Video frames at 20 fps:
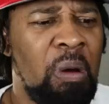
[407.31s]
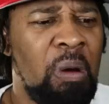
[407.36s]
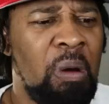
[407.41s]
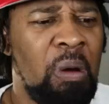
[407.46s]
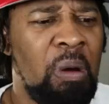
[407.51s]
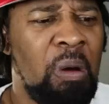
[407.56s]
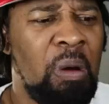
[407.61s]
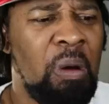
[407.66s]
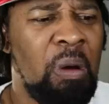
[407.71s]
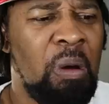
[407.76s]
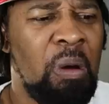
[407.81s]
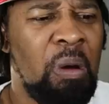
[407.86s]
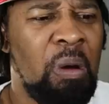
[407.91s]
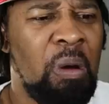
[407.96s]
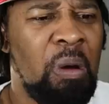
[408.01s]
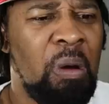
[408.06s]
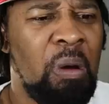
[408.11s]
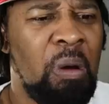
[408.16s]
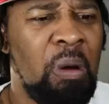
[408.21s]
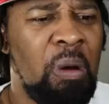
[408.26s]

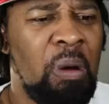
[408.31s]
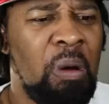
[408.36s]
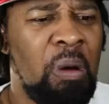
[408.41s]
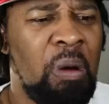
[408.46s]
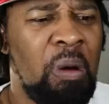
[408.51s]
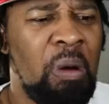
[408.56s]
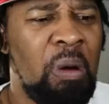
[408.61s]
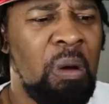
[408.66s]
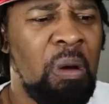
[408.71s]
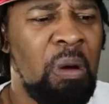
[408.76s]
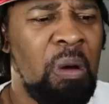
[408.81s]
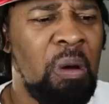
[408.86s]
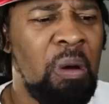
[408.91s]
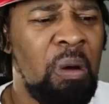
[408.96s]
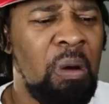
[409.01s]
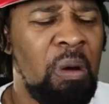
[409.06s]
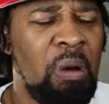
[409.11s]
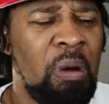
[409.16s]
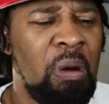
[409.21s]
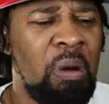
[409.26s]

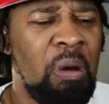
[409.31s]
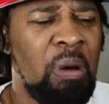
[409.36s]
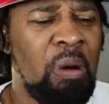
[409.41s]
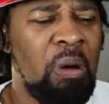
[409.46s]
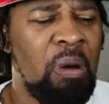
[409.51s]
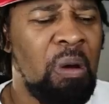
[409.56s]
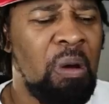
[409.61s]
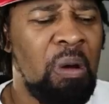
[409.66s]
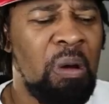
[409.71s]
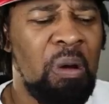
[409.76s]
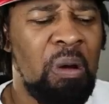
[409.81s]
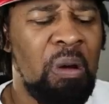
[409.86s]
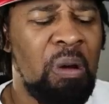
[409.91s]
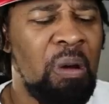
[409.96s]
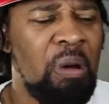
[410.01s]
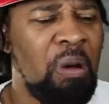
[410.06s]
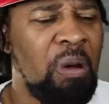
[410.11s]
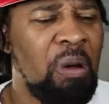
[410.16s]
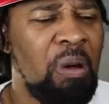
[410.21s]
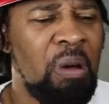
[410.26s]

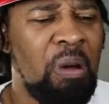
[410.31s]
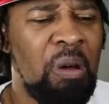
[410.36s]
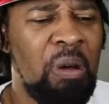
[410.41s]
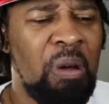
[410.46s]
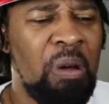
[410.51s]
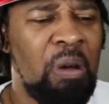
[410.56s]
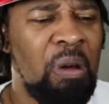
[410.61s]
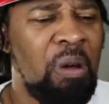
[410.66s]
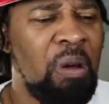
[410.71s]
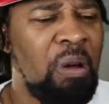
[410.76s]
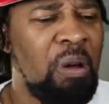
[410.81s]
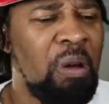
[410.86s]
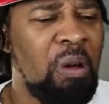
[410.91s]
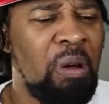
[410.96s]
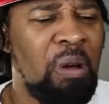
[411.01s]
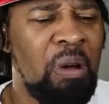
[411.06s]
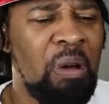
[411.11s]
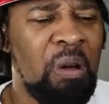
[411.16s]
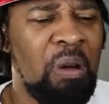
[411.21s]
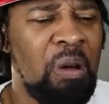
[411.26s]

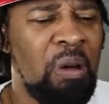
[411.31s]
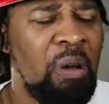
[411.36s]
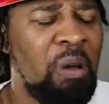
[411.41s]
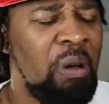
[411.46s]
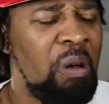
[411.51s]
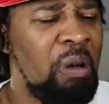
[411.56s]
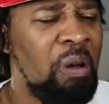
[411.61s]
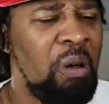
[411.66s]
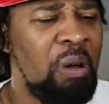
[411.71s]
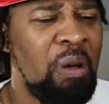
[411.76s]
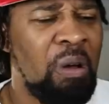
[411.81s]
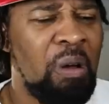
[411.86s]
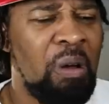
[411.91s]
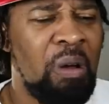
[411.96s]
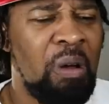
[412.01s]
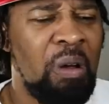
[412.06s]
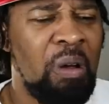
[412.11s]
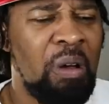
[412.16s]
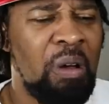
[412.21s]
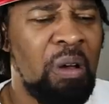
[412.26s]

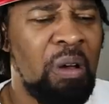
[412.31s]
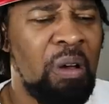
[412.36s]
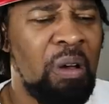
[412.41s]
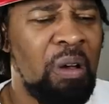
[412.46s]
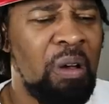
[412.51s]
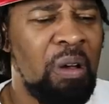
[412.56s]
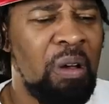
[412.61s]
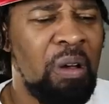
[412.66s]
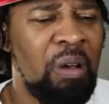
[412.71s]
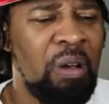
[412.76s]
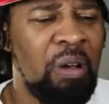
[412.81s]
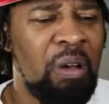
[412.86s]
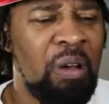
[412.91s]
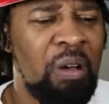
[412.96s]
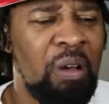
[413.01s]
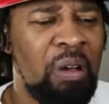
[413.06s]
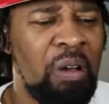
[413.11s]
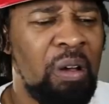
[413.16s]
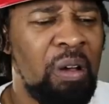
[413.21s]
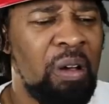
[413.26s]

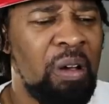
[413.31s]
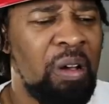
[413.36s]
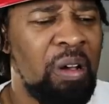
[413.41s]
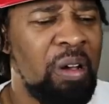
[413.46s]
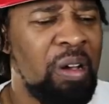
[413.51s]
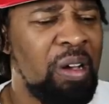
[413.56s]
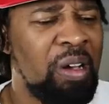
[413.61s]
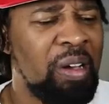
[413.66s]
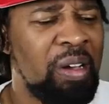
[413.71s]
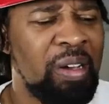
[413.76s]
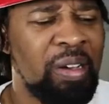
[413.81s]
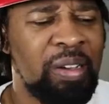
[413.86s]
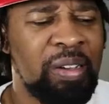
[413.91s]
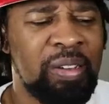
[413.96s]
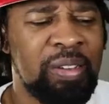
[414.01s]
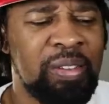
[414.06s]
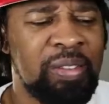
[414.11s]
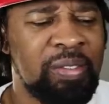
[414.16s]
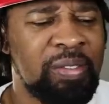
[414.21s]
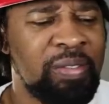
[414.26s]

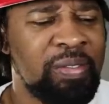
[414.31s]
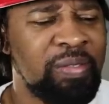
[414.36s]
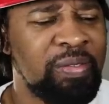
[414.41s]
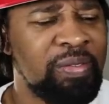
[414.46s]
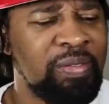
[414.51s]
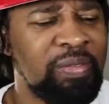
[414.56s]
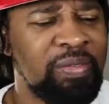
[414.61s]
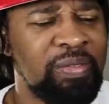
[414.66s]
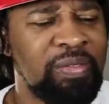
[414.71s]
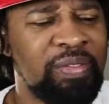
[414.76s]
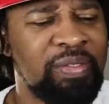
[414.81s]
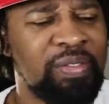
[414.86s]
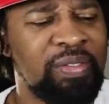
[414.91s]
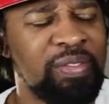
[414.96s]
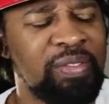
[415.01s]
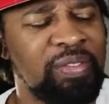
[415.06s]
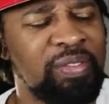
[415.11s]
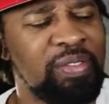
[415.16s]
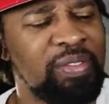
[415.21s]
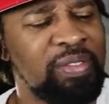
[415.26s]
(silent)